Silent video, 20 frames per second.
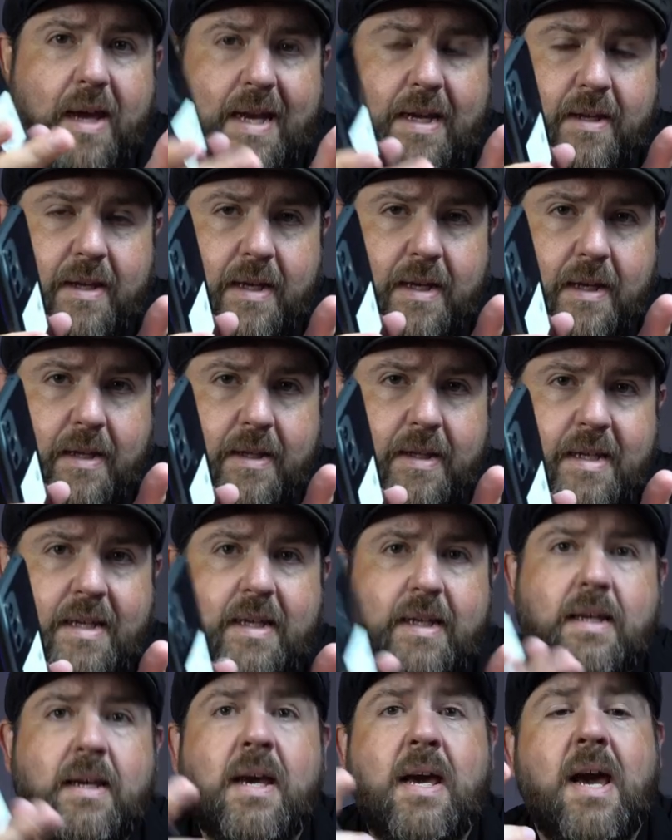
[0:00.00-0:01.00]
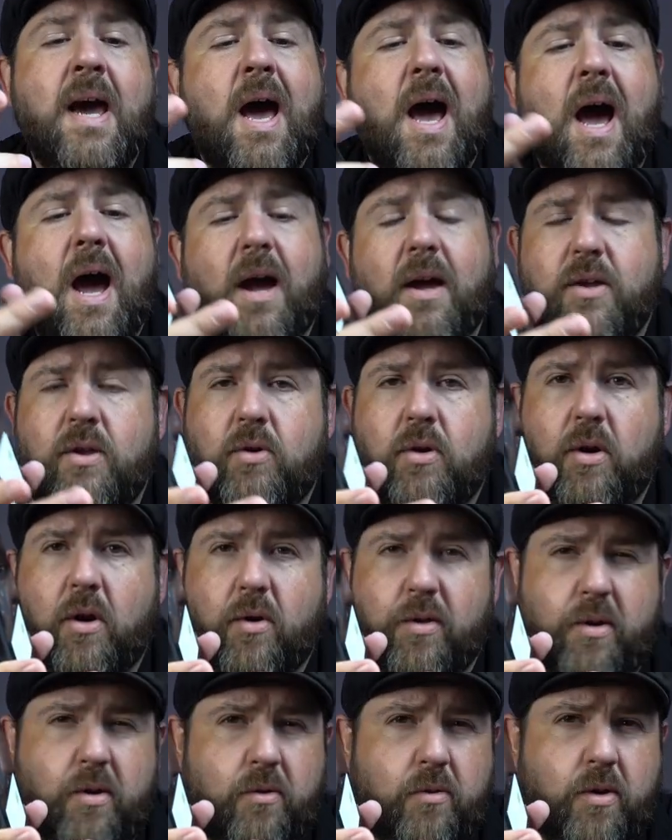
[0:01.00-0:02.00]
AT&T. Uh, you could
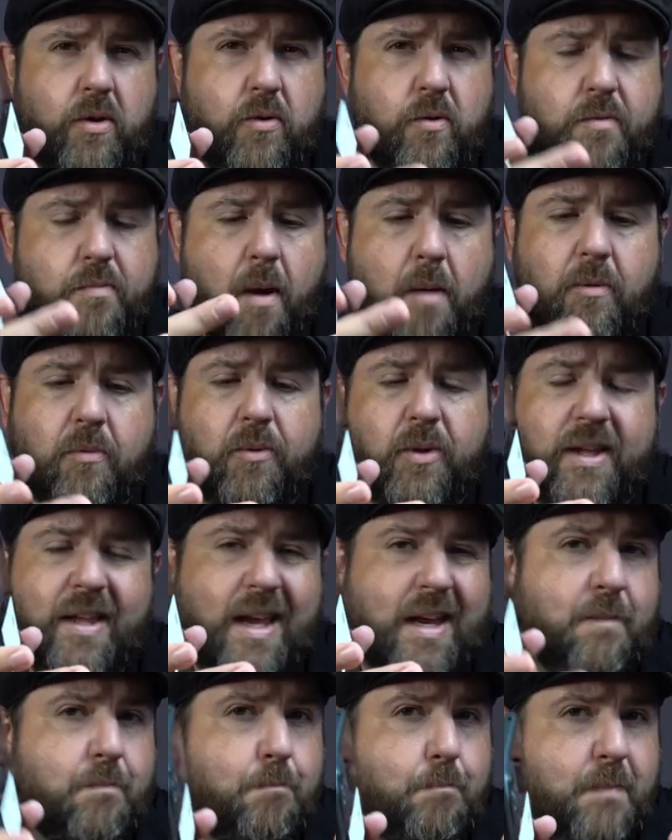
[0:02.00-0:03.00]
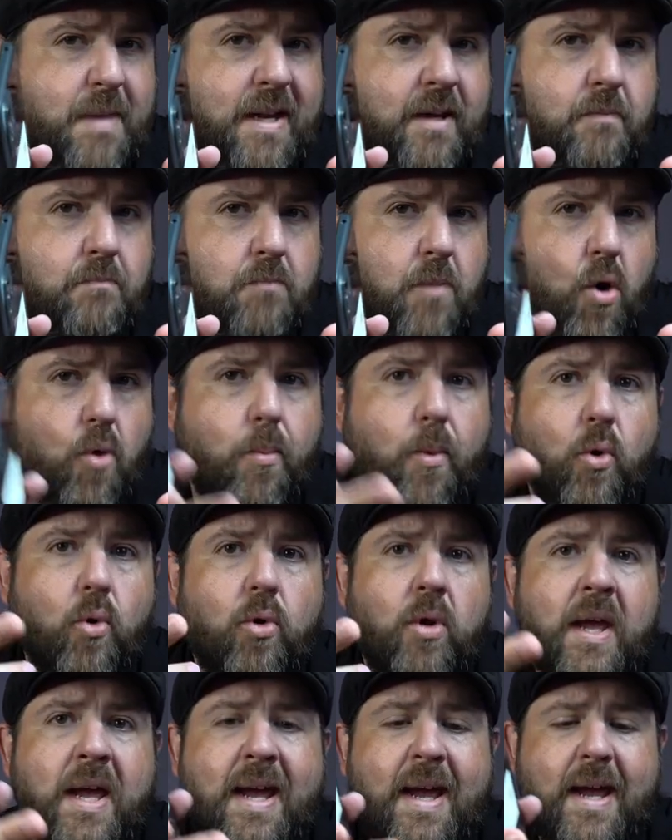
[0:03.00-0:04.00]
also use probably like Mint
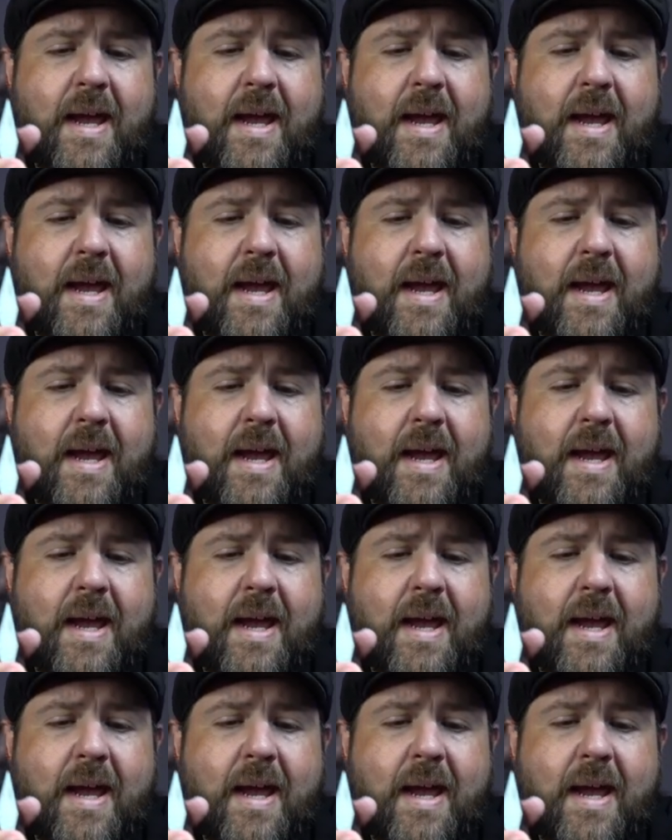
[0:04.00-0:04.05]
Mobile